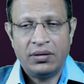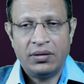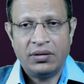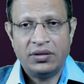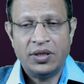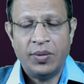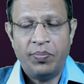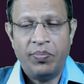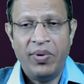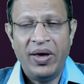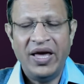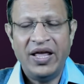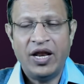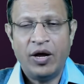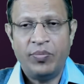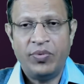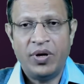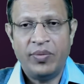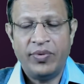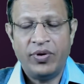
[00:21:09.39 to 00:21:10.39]
the pain
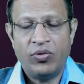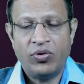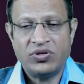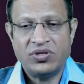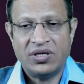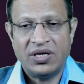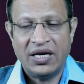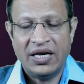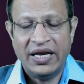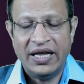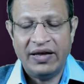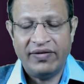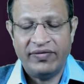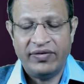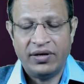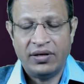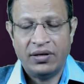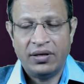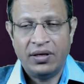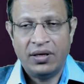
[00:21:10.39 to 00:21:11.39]
abdomen was relieved
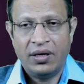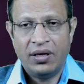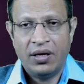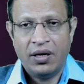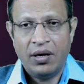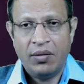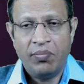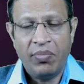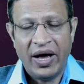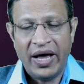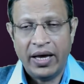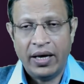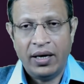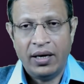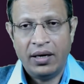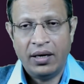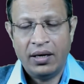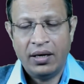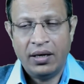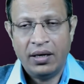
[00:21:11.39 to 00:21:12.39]
by
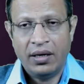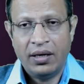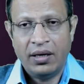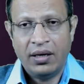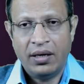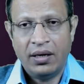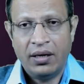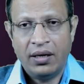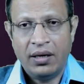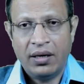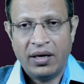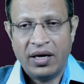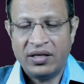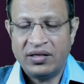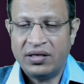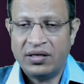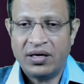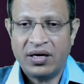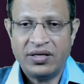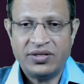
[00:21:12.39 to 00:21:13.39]

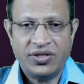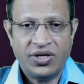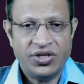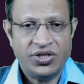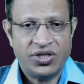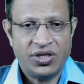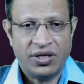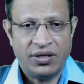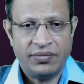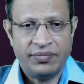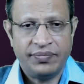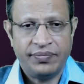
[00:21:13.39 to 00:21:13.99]
catheterization.